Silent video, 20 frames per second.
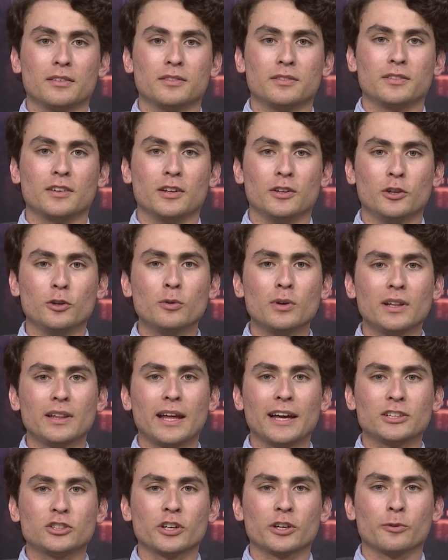The new
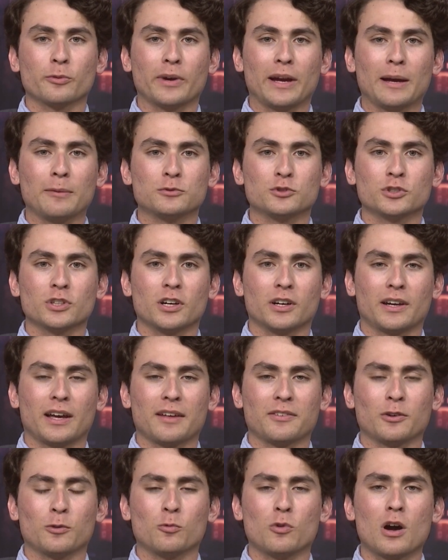electric Ram truck
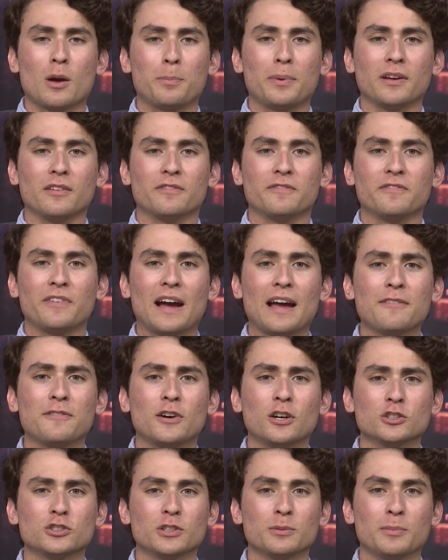has a whopping
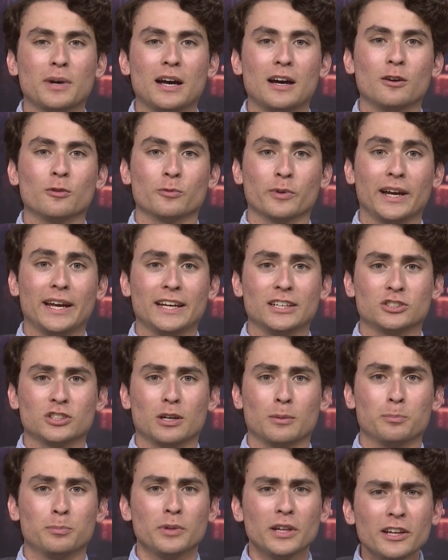500 mile range,
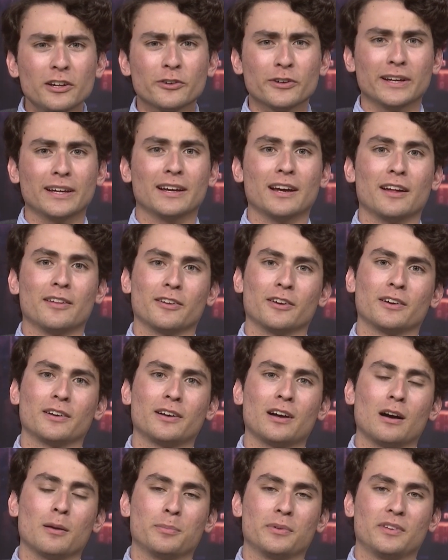obliterating other
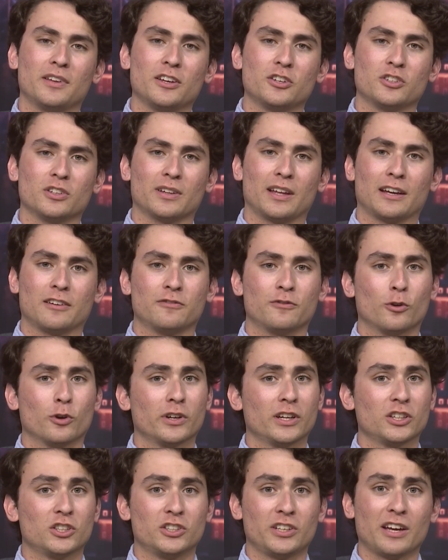competition like
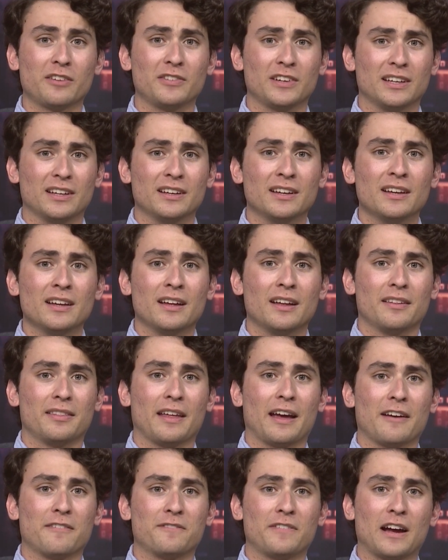Ford and Chevy.
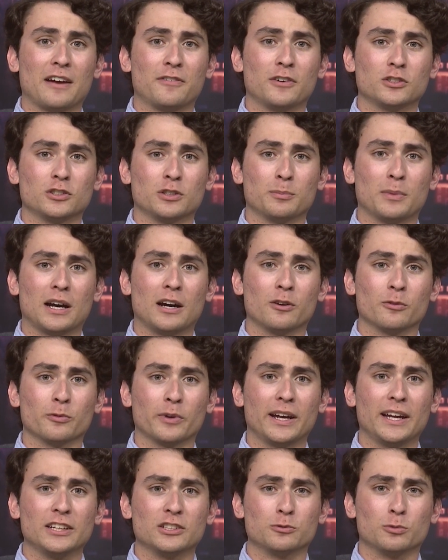That 500 mile
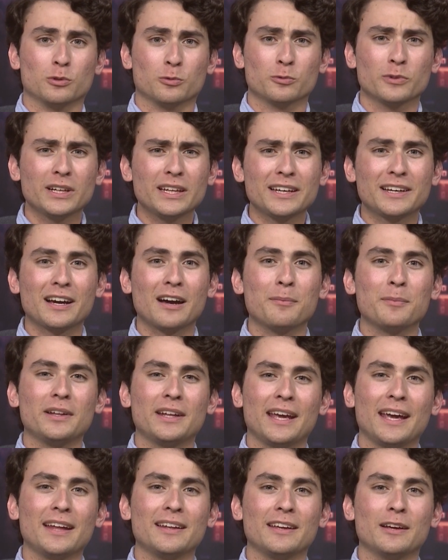range will really come in
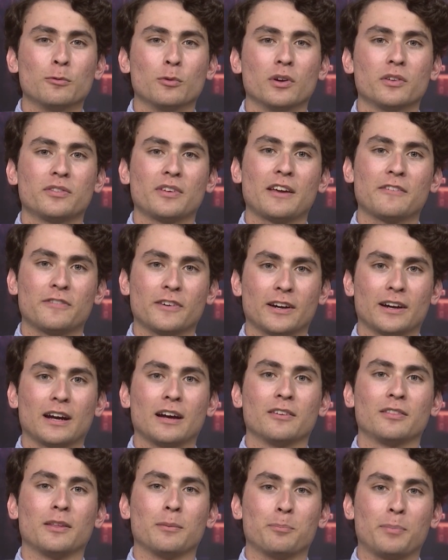handy once I figure
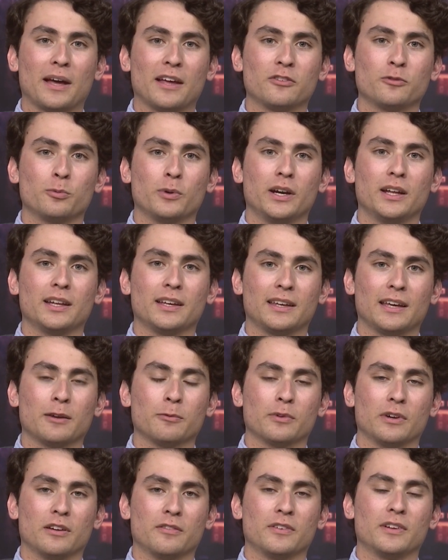out the best way to get
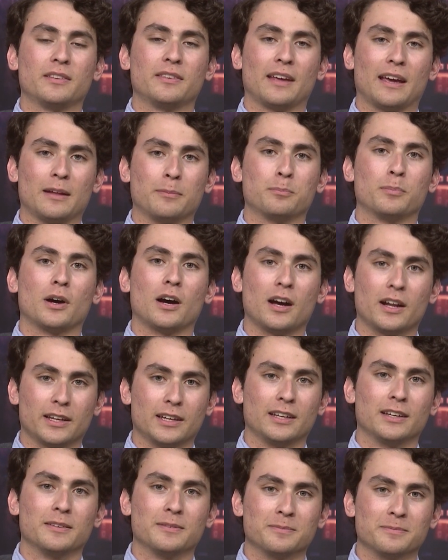rid of a dead body.